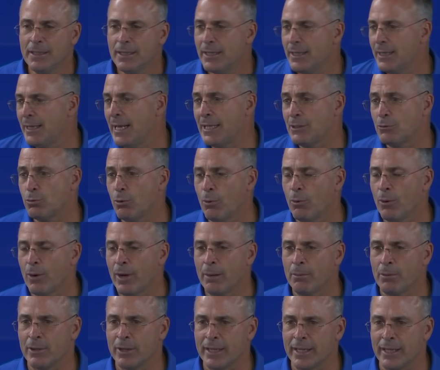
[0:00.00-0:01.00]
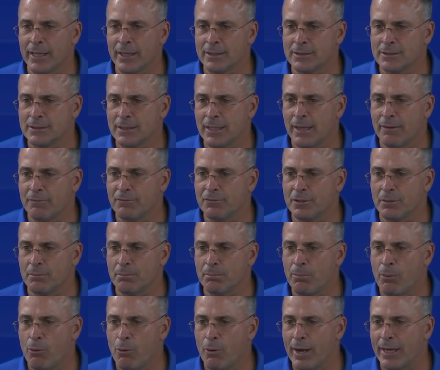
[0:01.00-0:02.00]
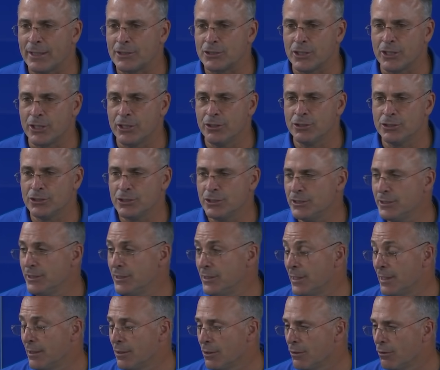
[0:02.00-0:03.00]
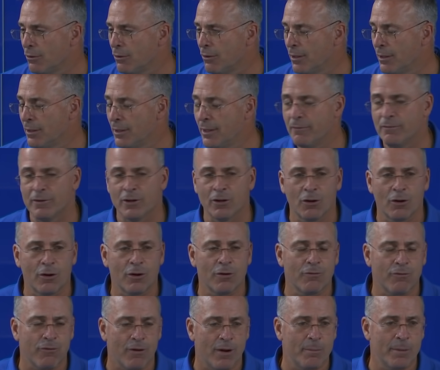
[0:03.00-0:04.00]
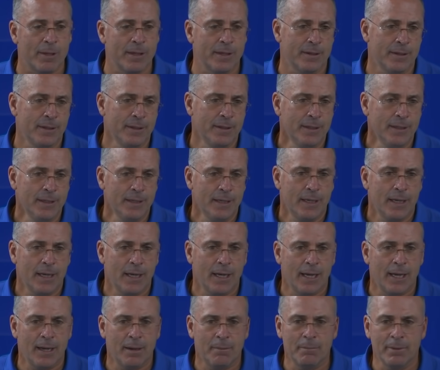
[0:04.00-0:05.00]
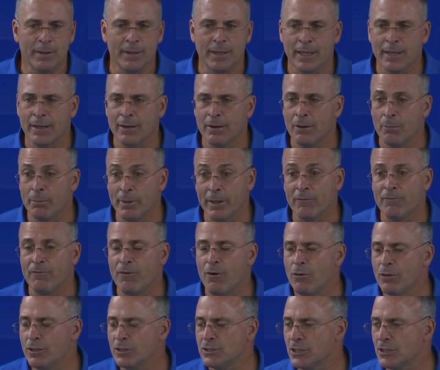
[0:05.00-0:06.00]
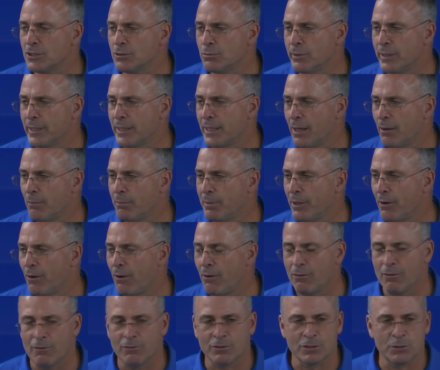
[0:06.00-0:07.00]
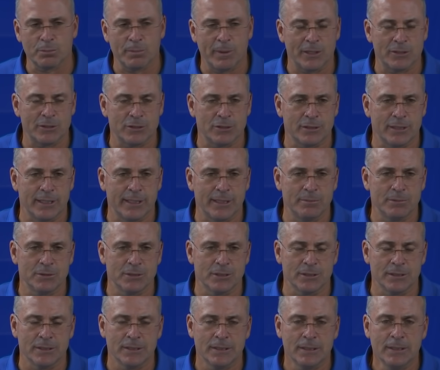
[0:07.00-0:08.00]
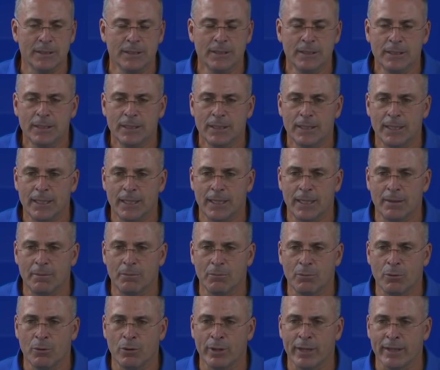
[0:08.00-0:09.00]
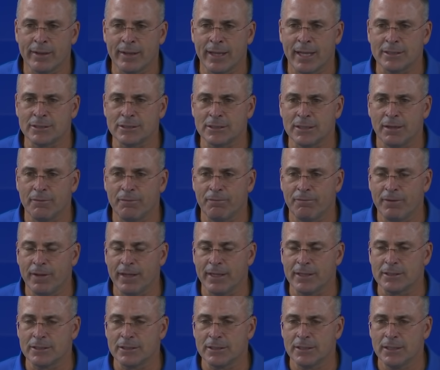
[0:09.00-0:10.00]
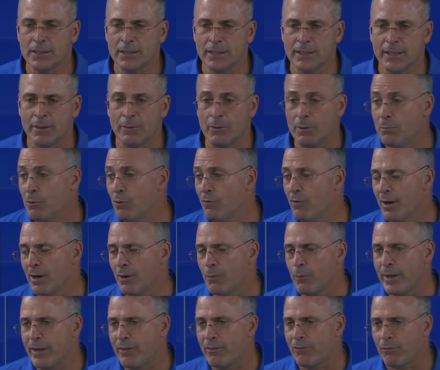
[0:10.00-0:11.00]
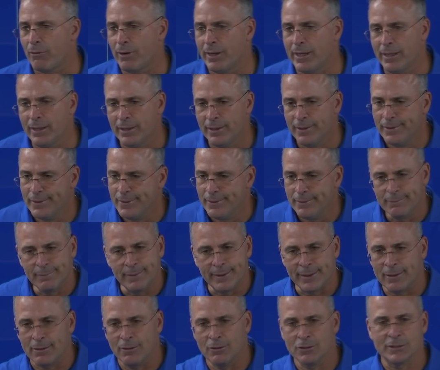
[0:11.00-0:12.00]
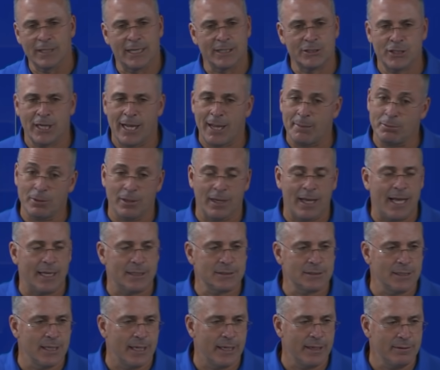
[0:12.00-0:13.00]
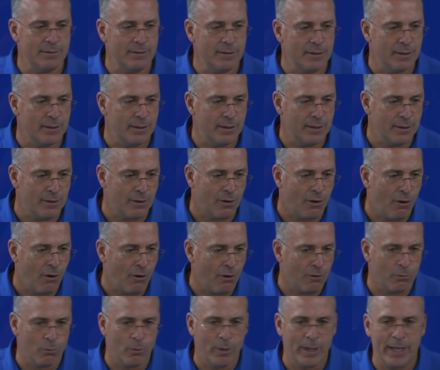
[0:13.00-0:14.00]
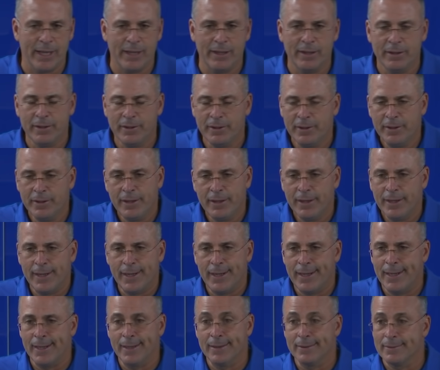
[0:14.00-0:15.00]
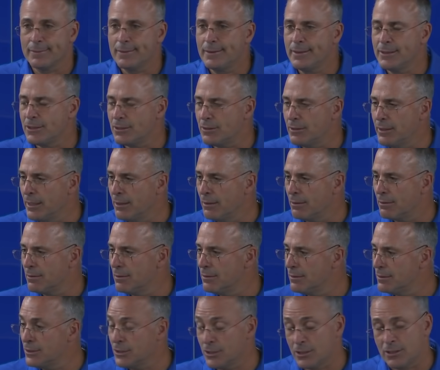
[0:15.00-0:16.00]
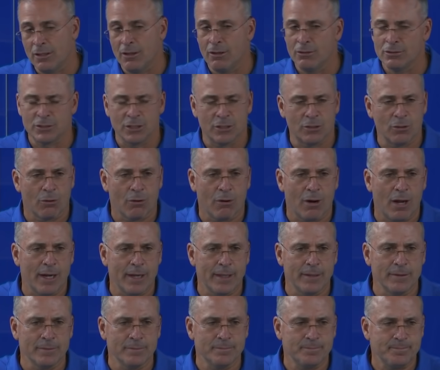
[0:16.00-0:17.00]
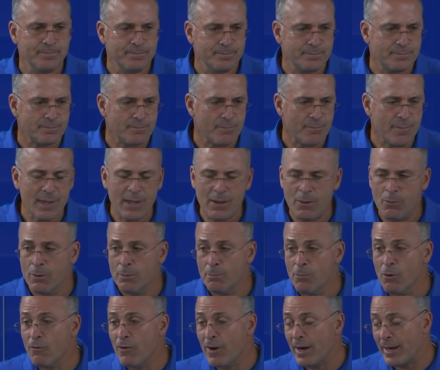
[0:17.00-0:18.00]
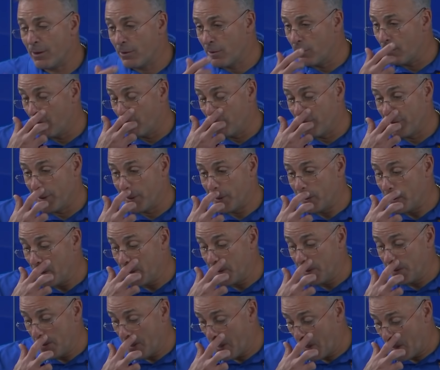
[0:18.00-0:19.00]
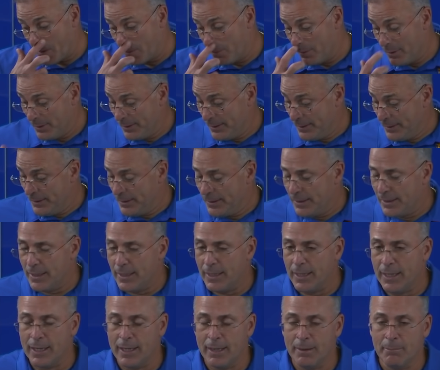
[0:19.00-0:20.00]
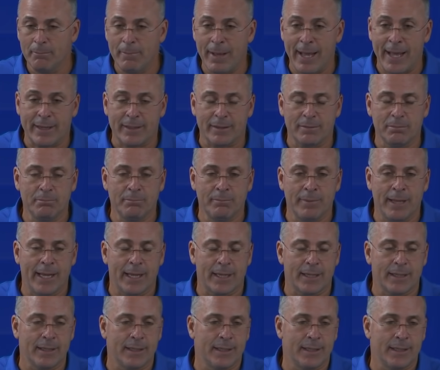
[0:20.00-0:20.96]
and that's what we're able to get is have some poor execution. You learn, live and learn from it, um, and then it'll be a focus this week. I'll be all over special teams, and um, we'll get that stuff fixed. And then we move on to week three. We closed that chapter last night in, in a hard way. Uh, you know, just close the door on it and we move on a, a very good, you know, uh, MAC MAC